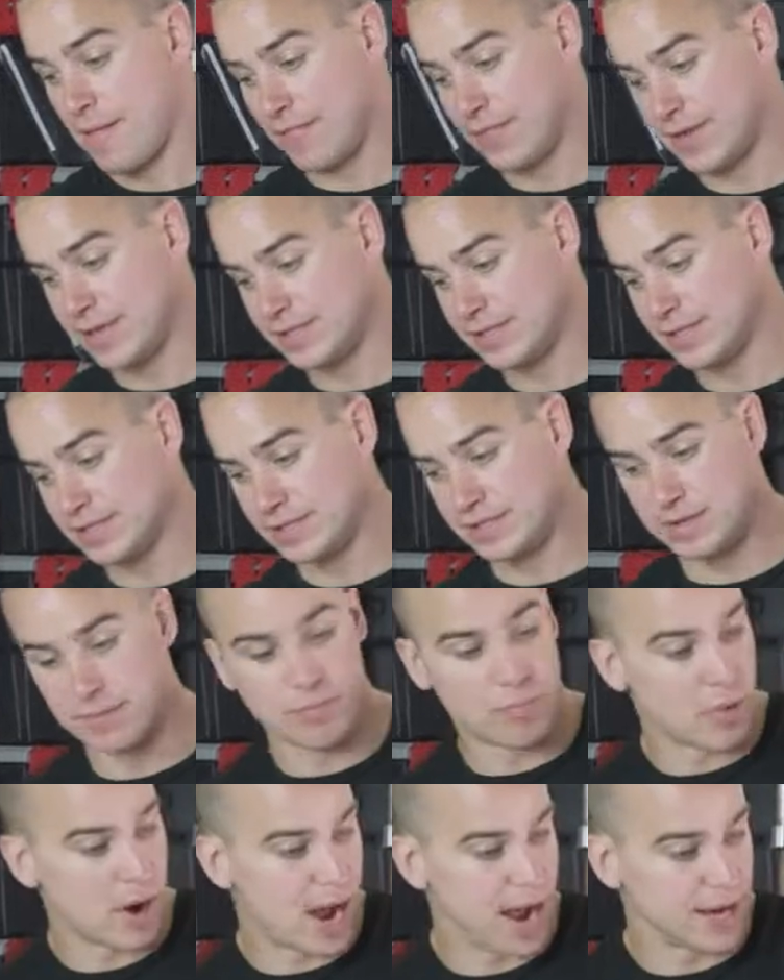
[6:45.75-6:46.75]
This is the
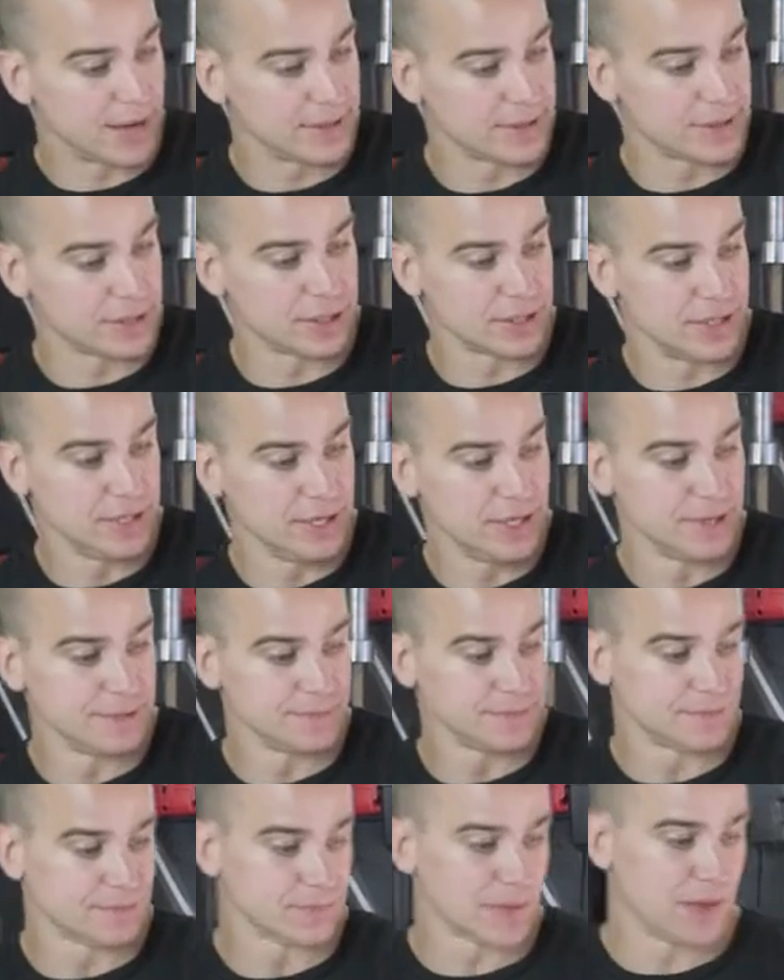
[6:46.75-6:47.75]
brine turkey,
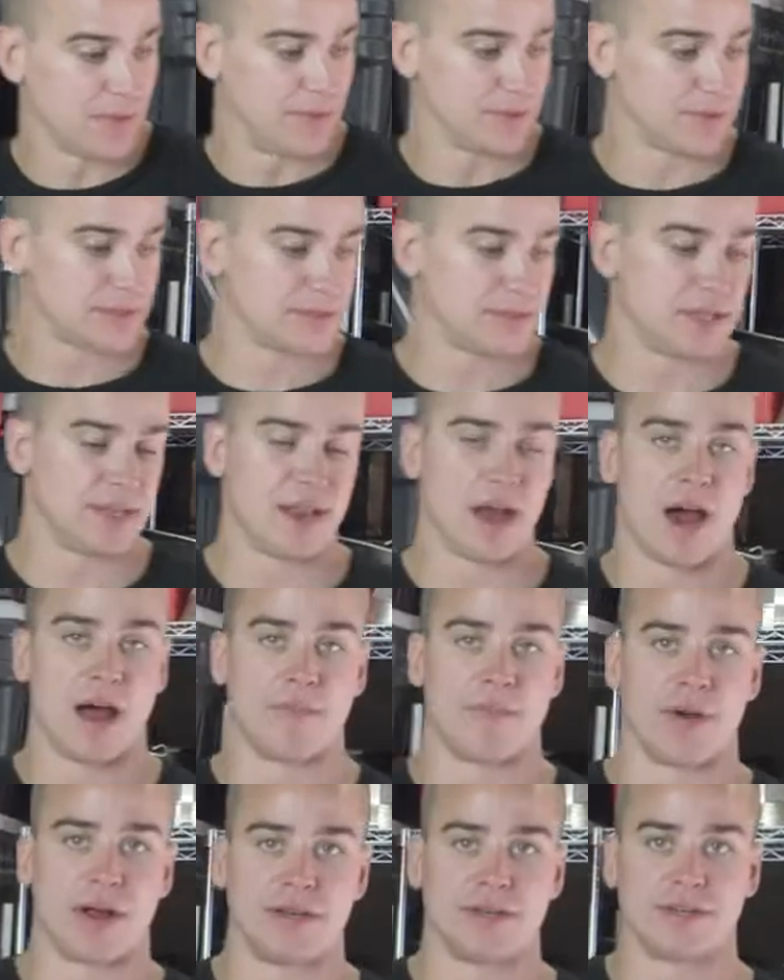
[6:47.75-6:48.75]
and this is the
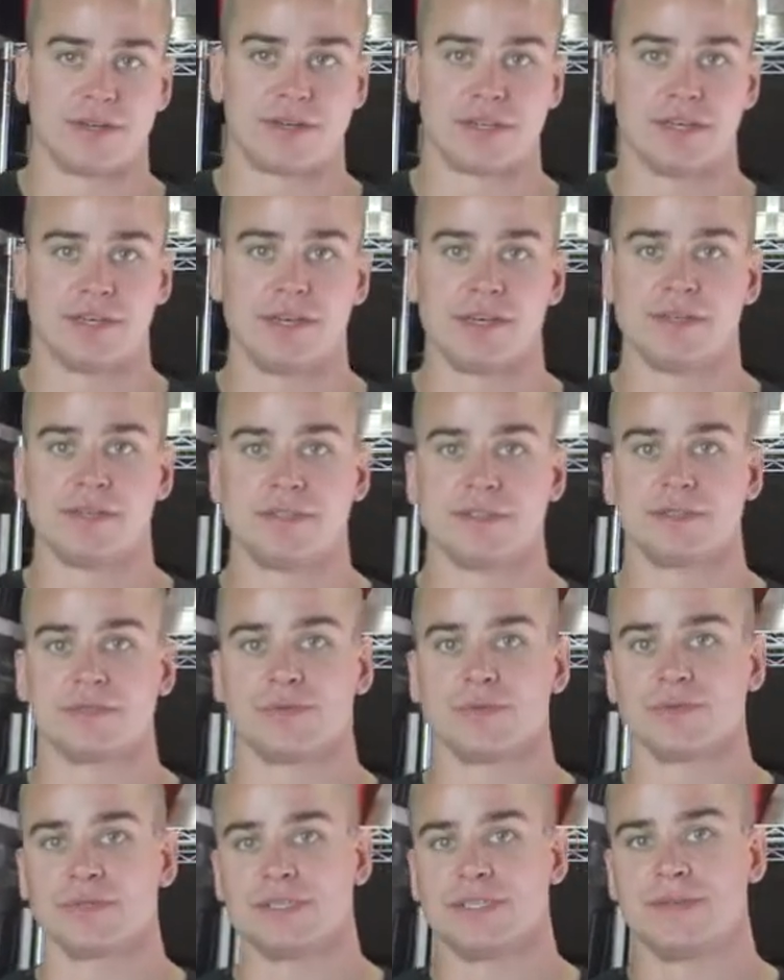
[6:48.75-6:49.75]
non-brine turkey.
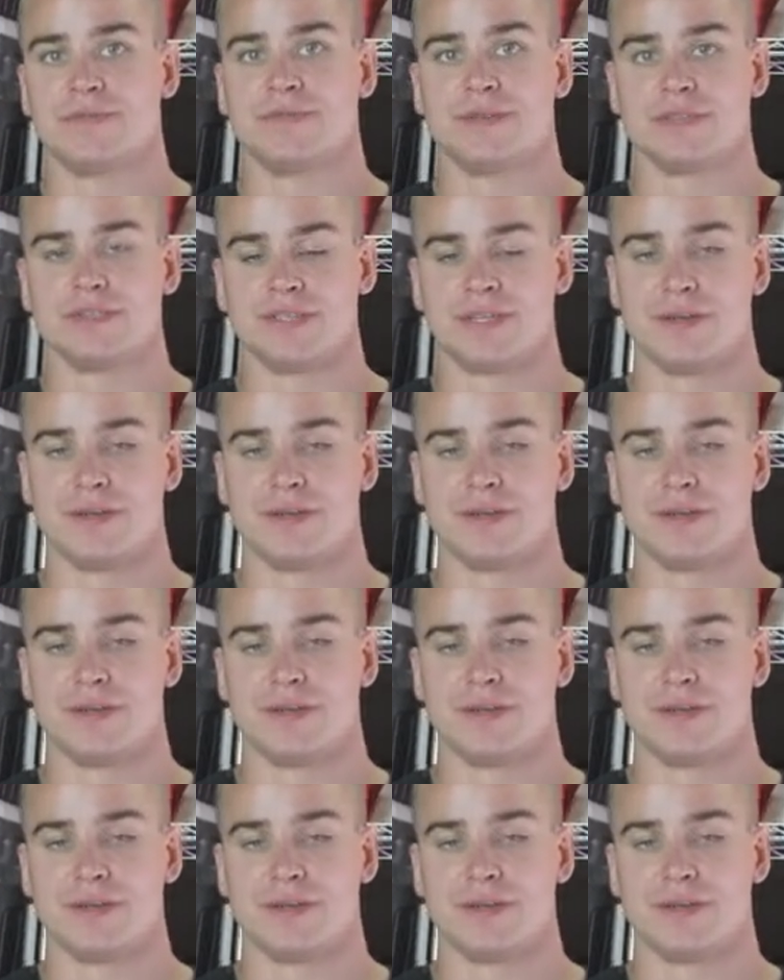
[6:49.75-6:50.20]
We'll see if there's a